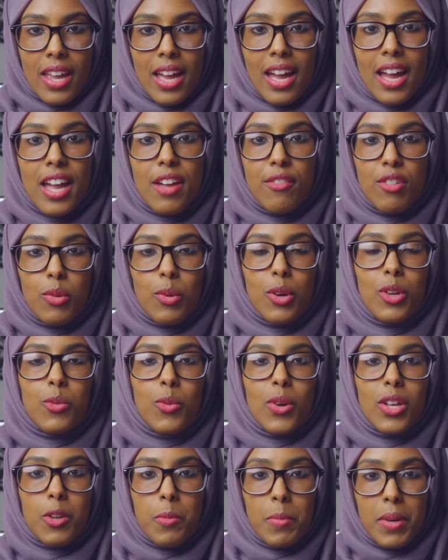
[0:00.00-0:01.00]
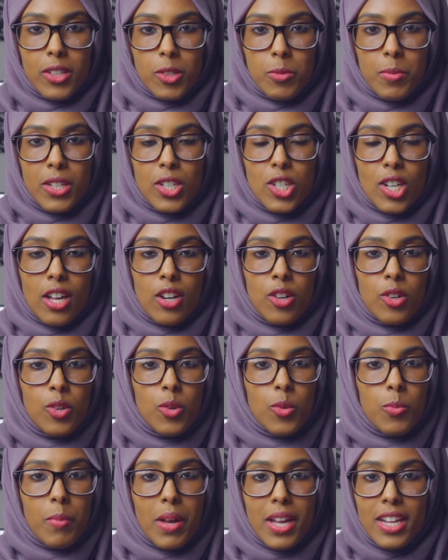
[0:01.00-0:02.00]
Hi everyone, welcome back to my
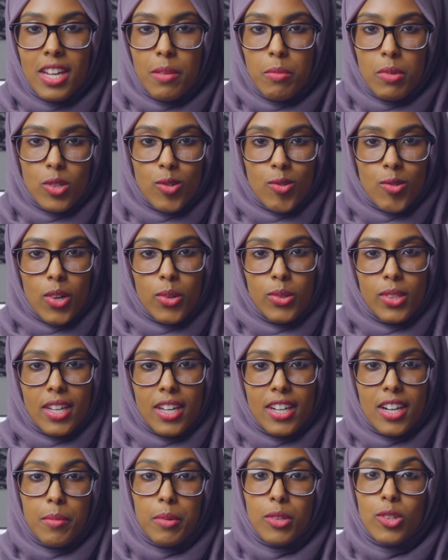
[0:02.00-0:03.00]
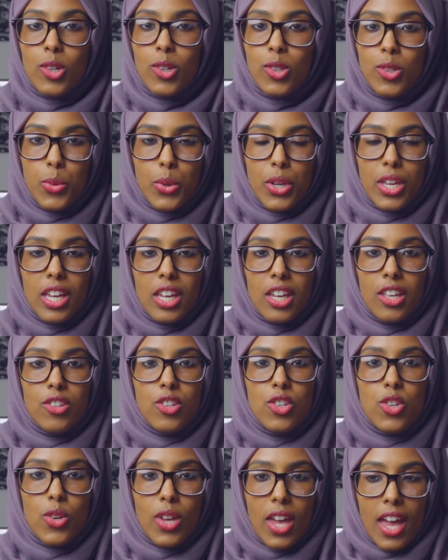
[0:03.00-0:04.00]
channel. My name is Rhoda and I'm a doctor working in
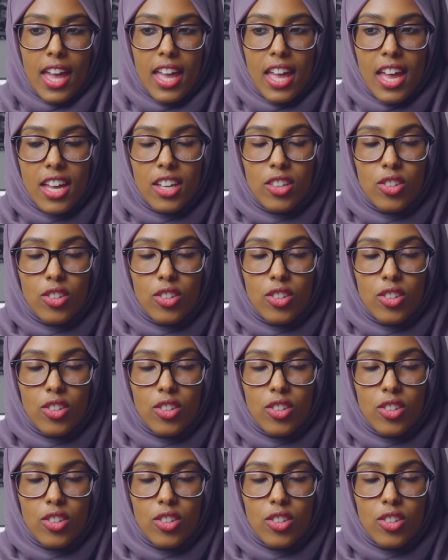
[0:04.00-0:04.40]
the UK.